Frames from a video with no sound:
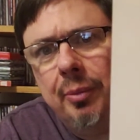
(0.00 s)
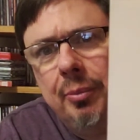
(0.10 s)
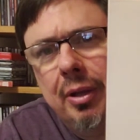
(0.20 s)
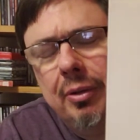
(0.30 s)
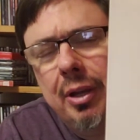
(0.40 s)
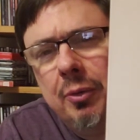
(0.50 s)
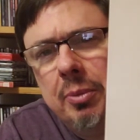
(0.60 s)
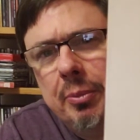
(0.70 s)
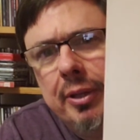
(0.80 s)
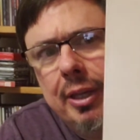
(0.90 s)
I don't
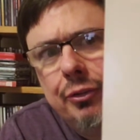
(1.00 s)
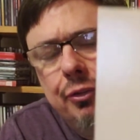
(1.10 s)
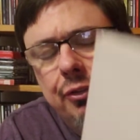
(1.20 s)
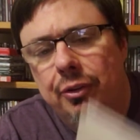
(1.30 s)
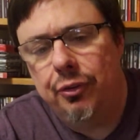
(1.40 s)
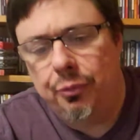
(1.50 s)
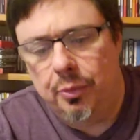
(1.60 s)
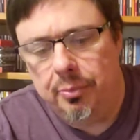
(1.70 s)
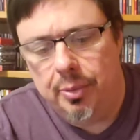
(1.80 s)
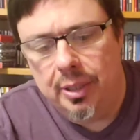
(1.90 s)
remember the extras on this
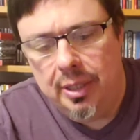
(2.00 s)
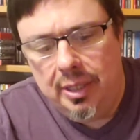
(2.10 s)
one, but